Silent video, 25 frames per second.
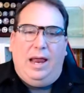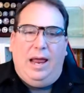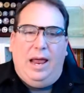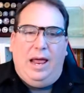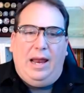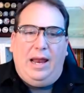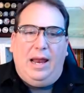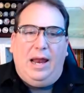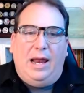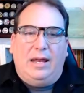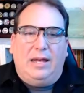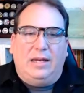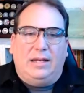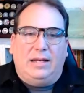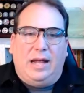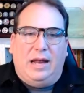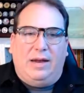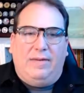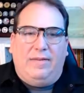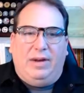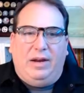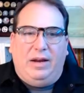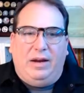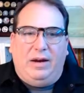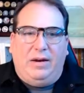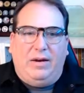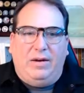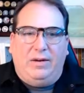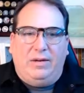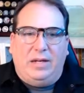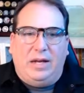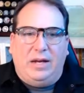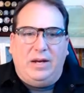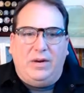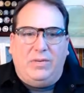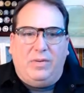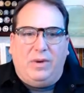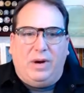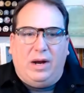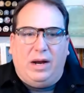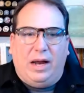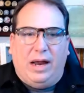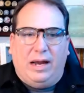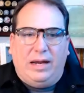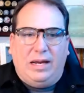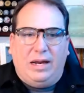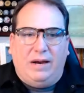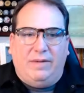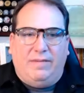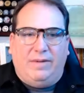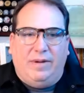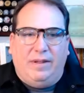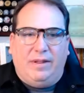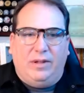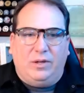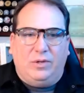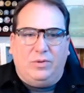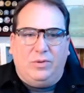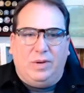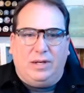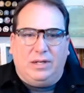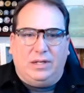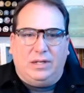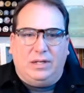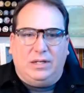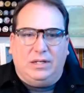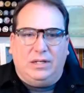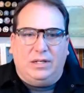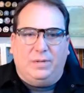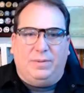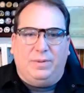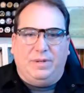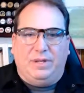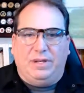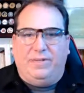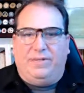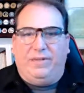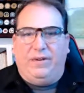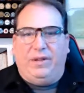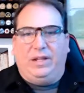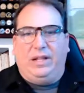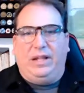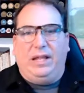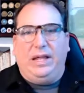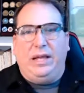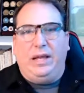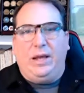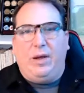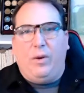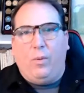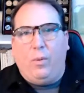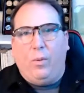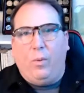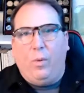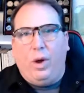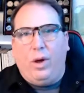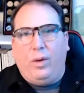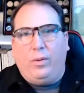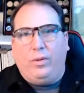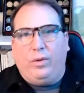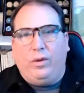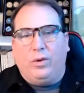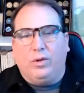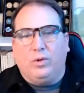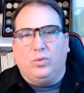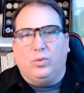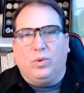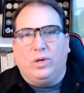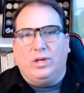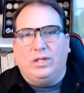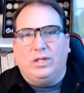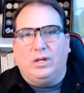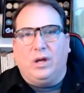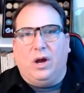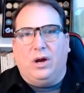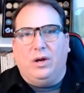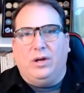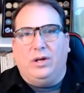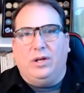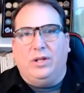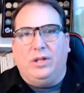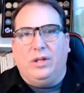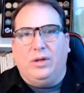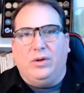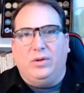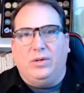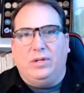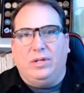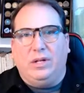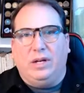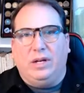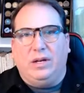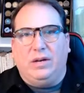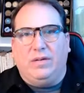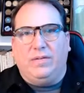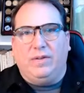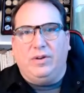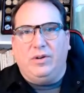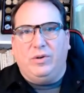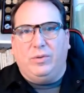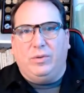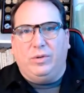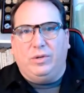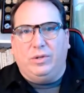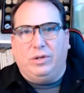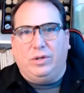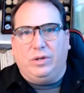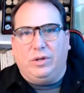Another side of it here is then you want to identify those risks, specifically what those risks are to those individuals,